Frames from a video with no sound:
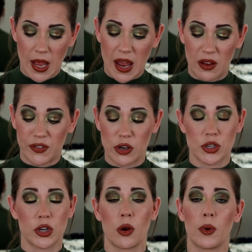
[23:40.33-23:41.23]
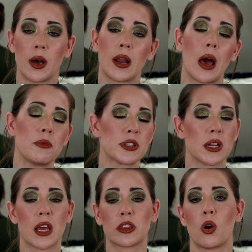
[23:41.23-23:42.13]
And I figured, you know what? I'm just
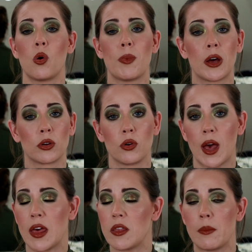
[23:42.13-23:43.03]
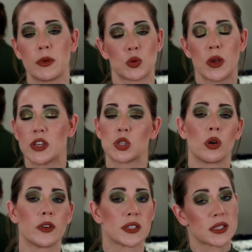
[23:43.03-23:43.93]
going to get the whole bundle. And then between the two
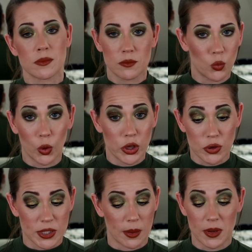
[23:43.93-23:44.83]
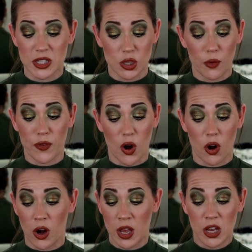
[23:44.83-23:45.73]
of us, we'll use them. So
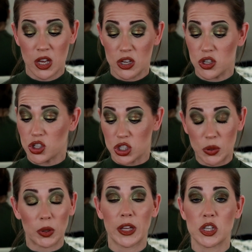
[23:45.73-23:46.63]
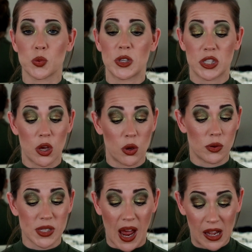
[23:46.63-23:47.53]
far, she really enjoys
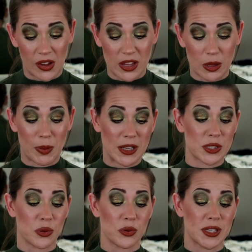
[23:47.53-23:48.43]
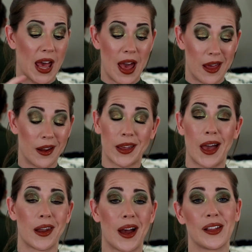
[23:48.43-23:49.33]
those. I like the pencils. And
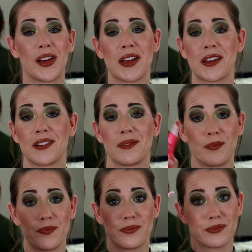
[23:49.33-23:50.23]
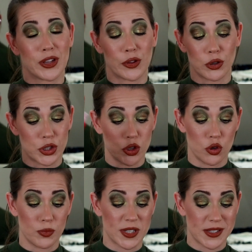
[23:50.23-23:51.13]
again, I like the little
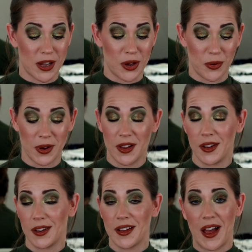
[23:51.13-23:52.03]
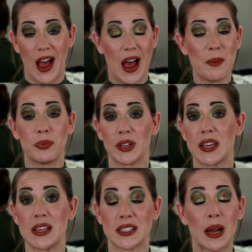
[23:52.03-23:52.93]
tubes. So I'm
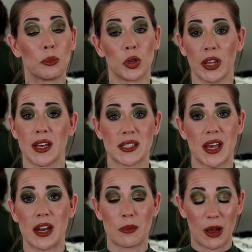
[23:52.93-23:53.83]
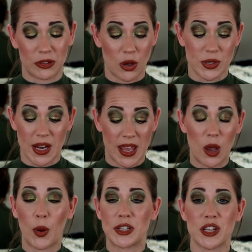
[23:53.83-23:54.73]
pleased. I'm really excited about those, and I
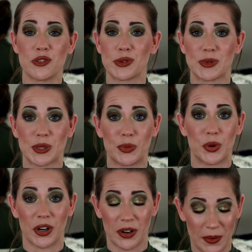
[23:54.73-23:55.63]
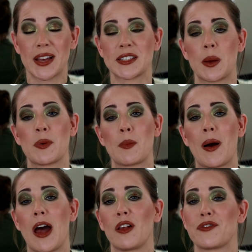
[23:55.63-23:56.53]
can't wait to use them some more. Next up in the
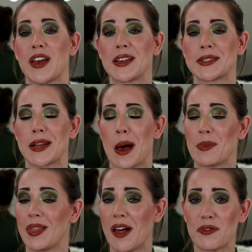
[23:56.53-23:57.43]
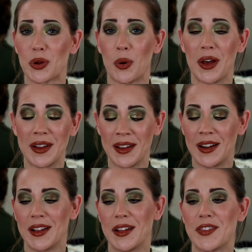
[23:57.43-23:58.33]
pile of things that I'm loving on,
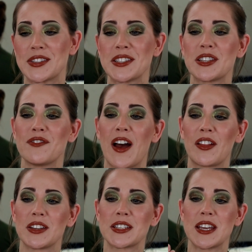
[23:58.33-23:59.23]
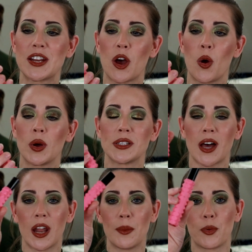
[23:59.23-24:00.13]
this is the Valentino
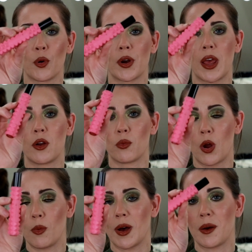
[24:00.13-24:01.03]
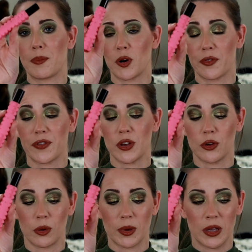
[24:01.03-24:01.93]
Donna Born in Roma perfume.